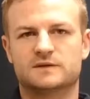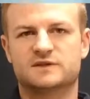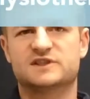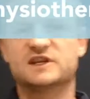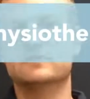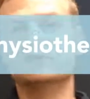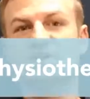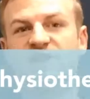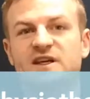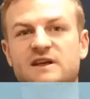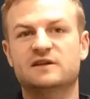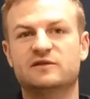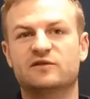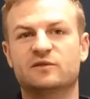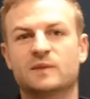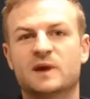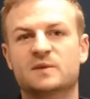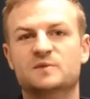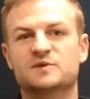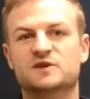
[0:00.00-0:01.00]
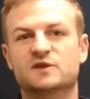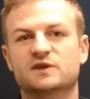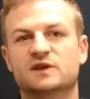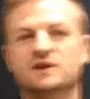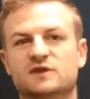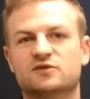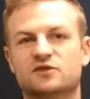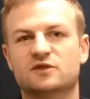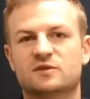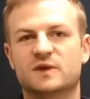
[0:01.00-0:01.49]
It's Devon here from Absolute
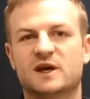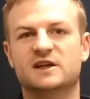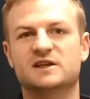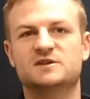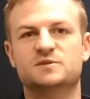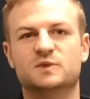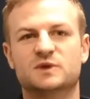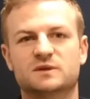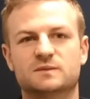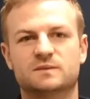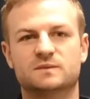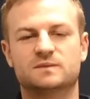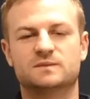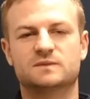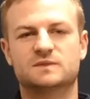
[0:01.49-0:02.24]
Injury Management.